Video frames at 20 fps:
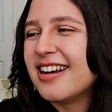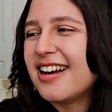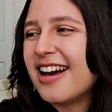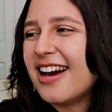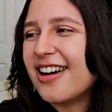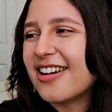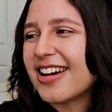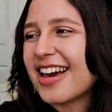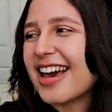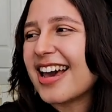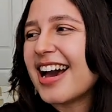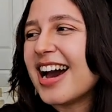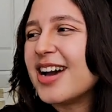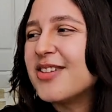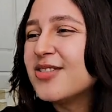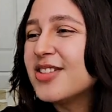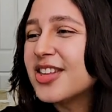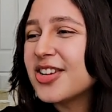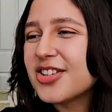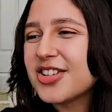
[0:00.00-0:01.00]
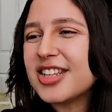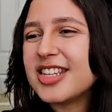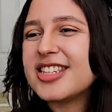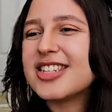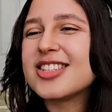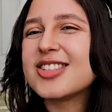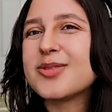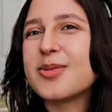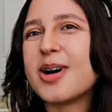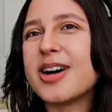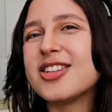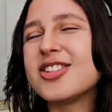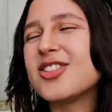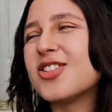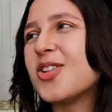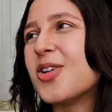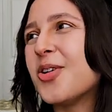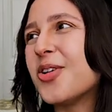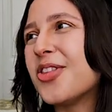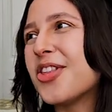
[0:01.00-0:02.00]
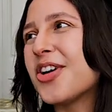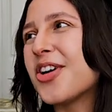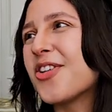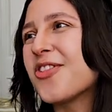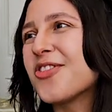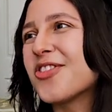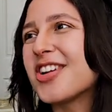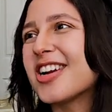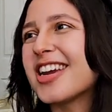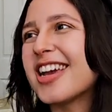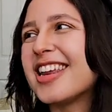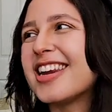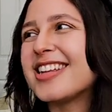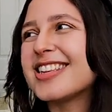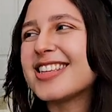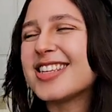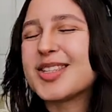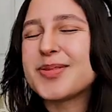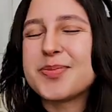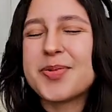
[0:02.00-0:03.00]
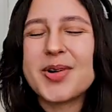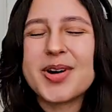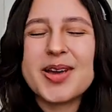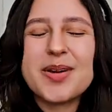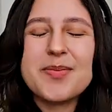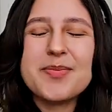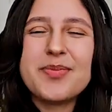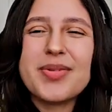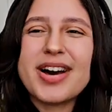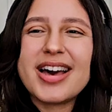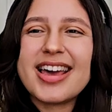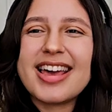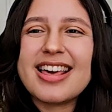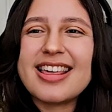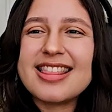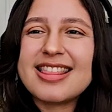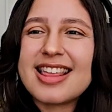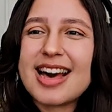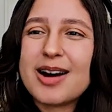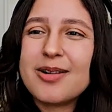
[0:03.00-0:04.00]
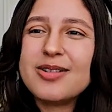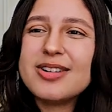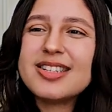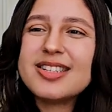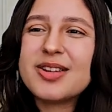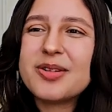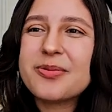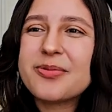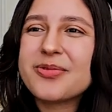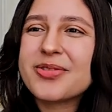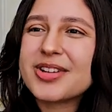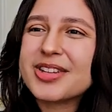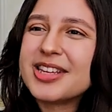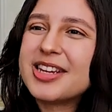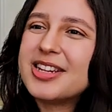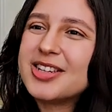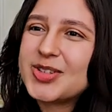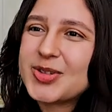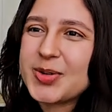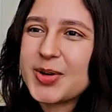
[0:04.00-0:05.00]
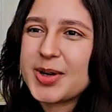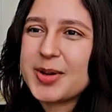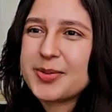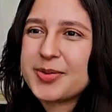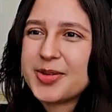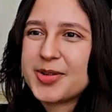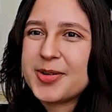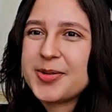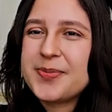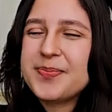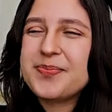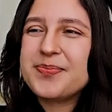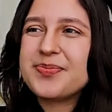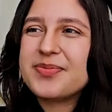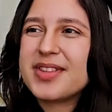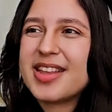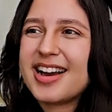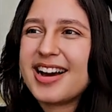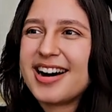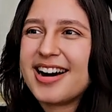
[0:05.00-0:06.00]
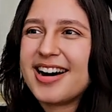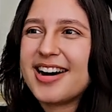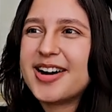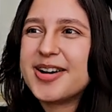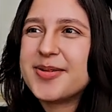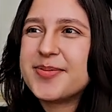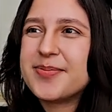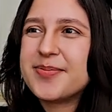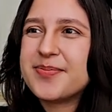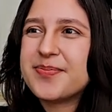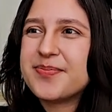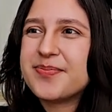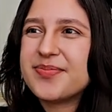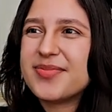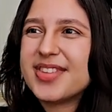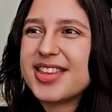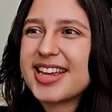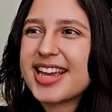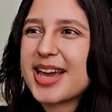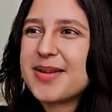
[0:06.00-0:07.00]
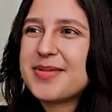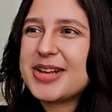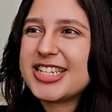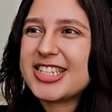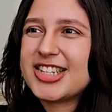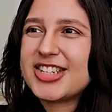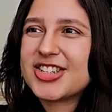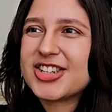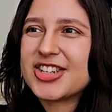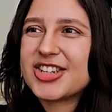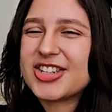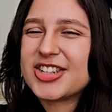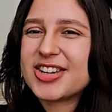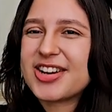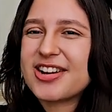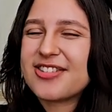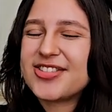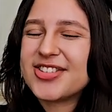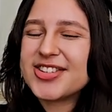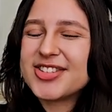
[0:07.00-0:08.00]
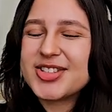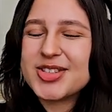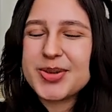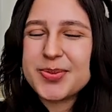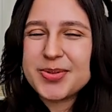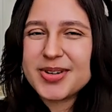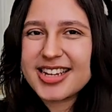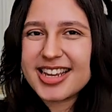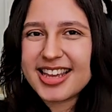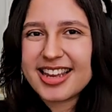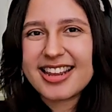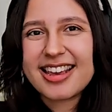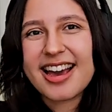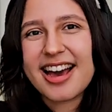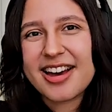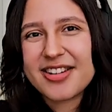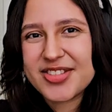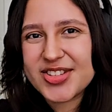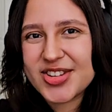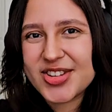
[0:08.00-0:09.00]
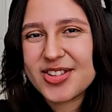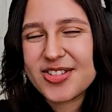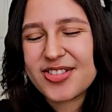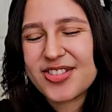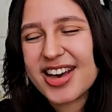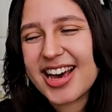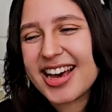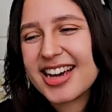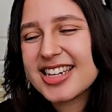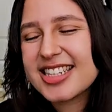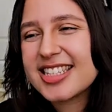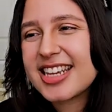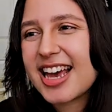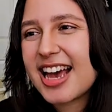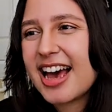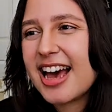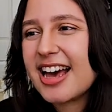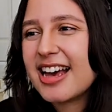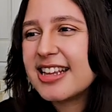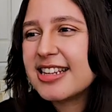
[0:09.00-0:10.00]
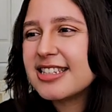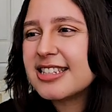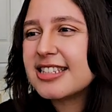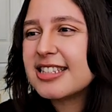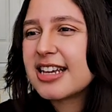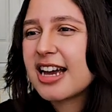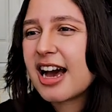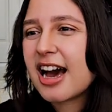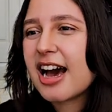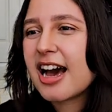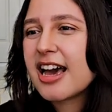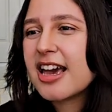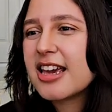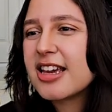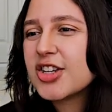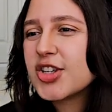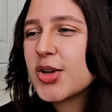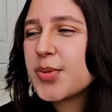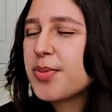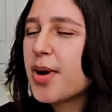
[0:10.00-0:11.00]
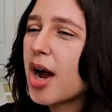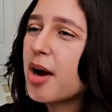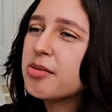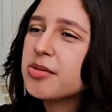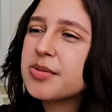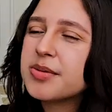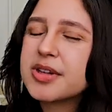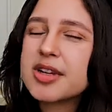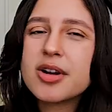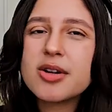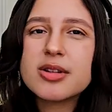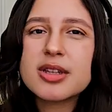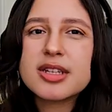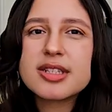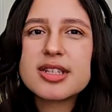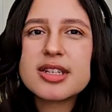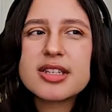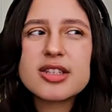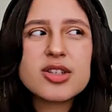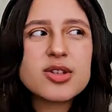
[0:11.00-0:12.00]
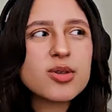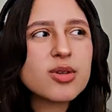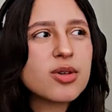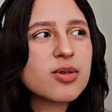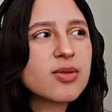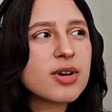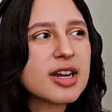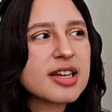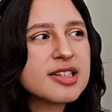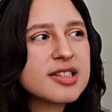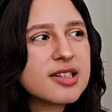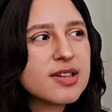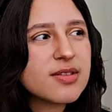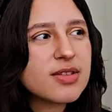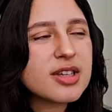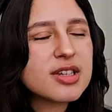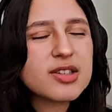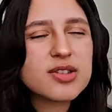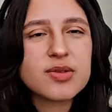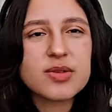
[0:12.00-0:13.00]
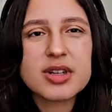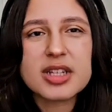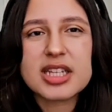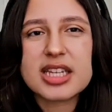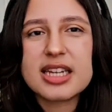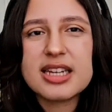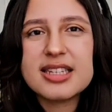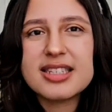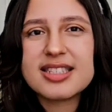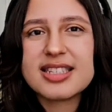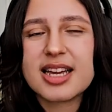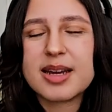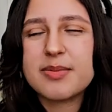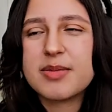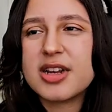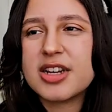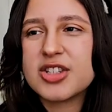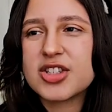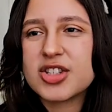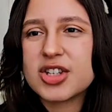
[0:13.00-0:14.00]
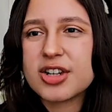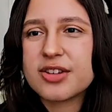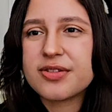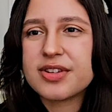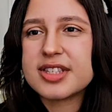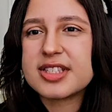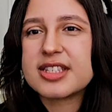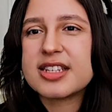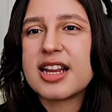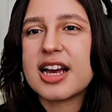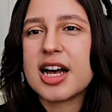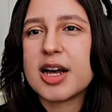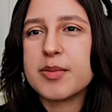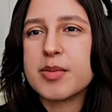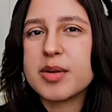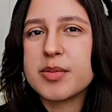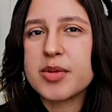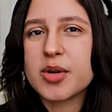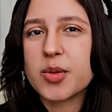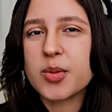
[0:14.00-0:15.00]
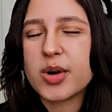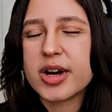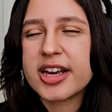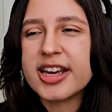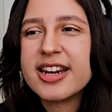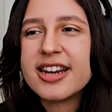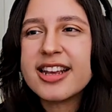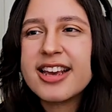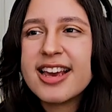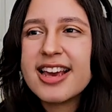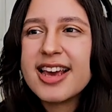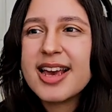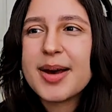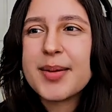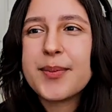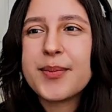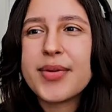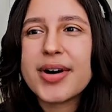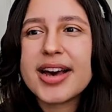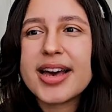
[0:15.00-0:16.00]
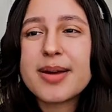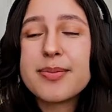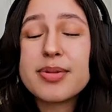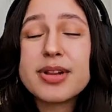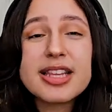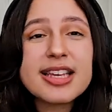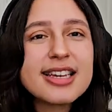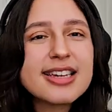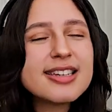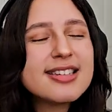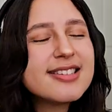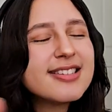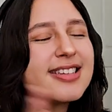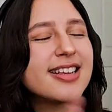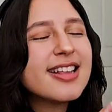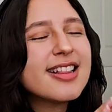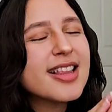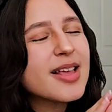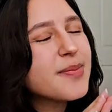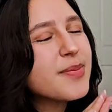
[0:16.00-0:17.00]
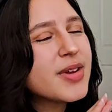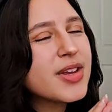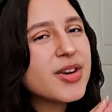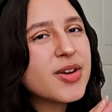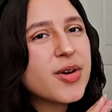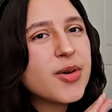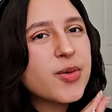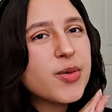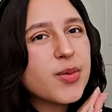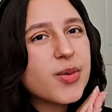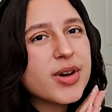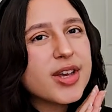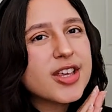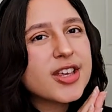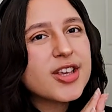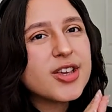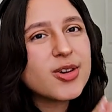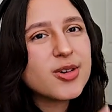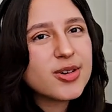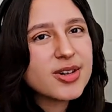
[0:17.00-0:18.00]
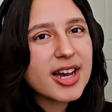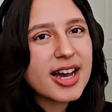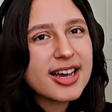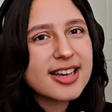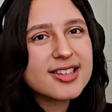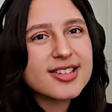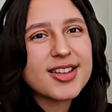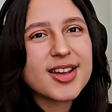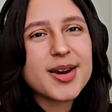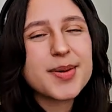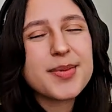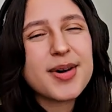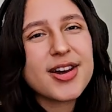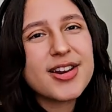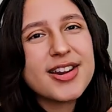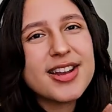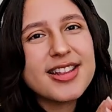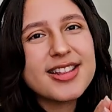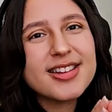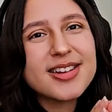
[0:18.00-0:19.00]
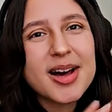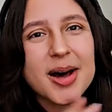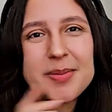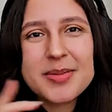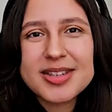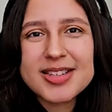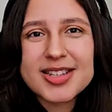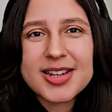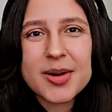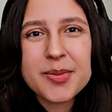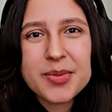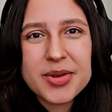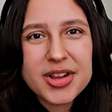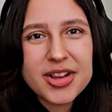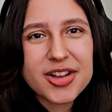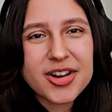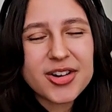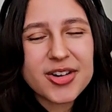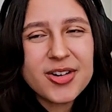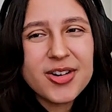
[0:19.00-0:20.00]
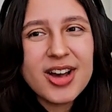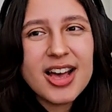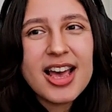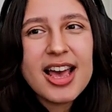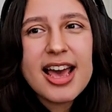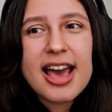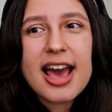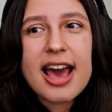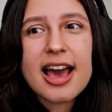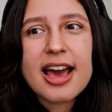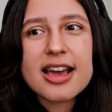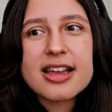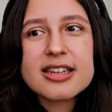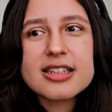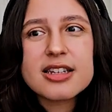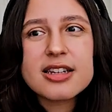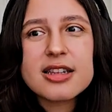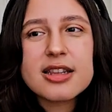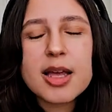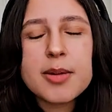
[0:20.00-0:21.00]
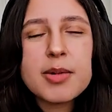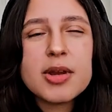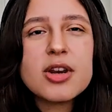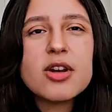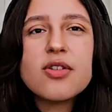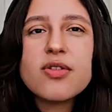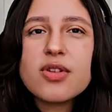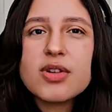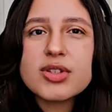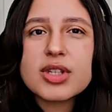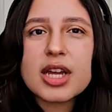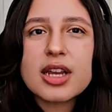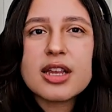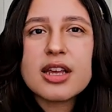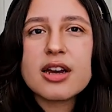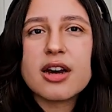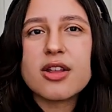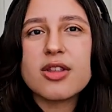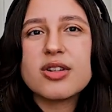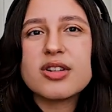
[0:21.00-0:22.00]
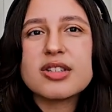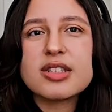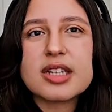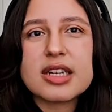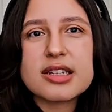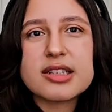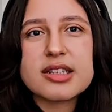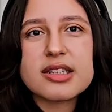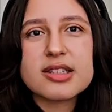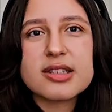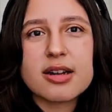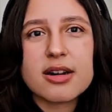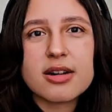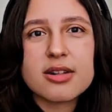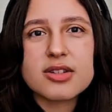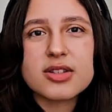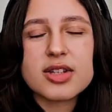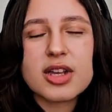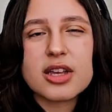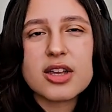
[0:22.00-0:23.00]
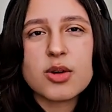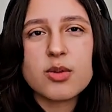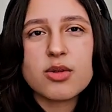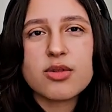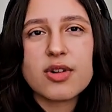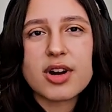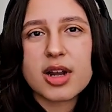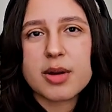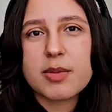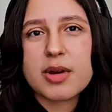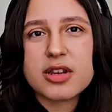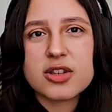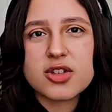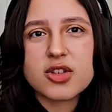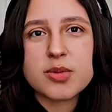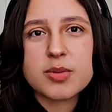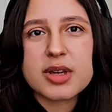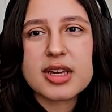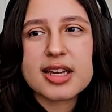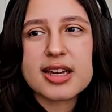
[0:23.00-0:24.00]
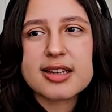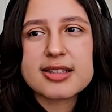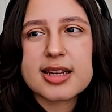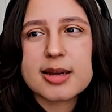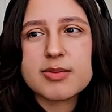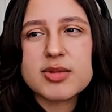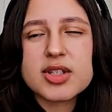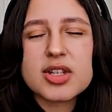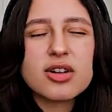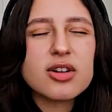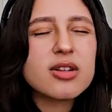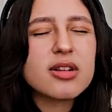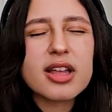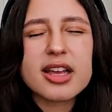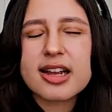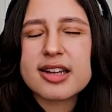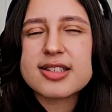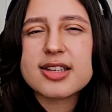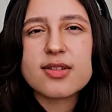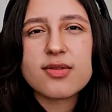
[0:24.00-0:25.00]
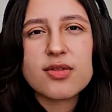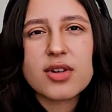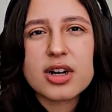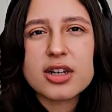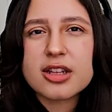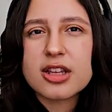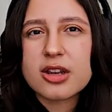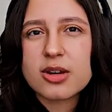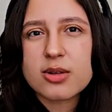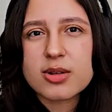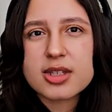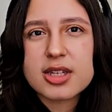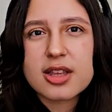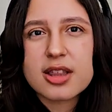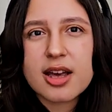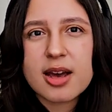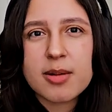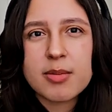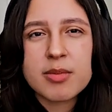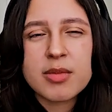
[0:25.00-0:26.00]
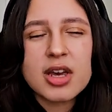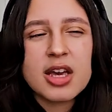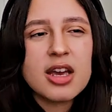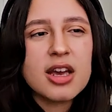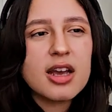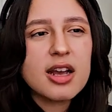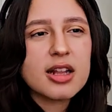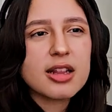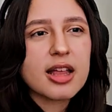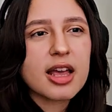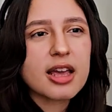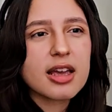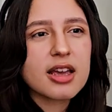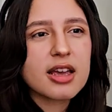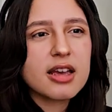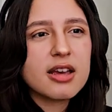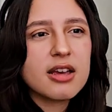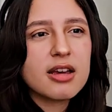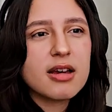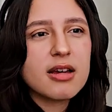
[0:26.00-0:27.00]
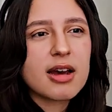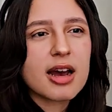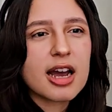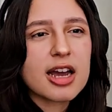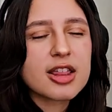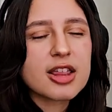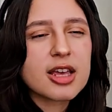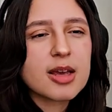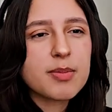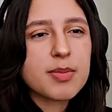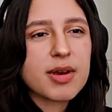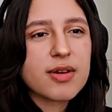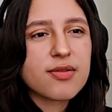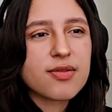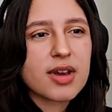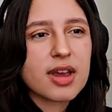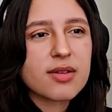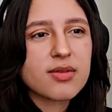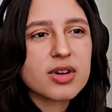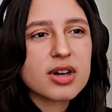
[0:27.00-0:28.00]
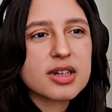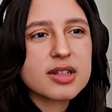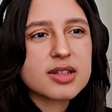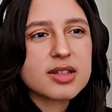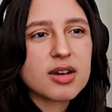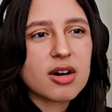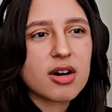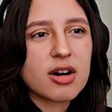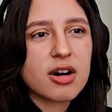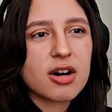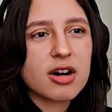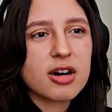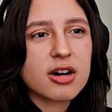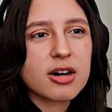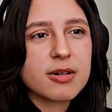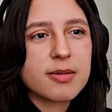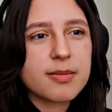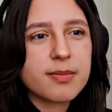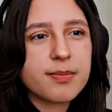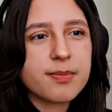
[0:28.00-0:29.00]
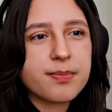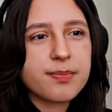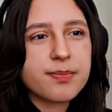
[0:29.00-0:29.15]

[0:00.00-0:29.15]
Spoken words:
ever. Okay, I'm literally just watching the whole thing over again at this point, but that was really enjoyable. Like I mentioned earlier, I feel super giddy after the fact, and I should probably go listen to the rest of this release. I'm not sure if it's an album or what, but please let me know what you guys thought about it in the comments down below, and let me know if there's any other StayC songs that you would recommend to me, because I'm still, like I said, fairly new to them. Like, I think my favorites are,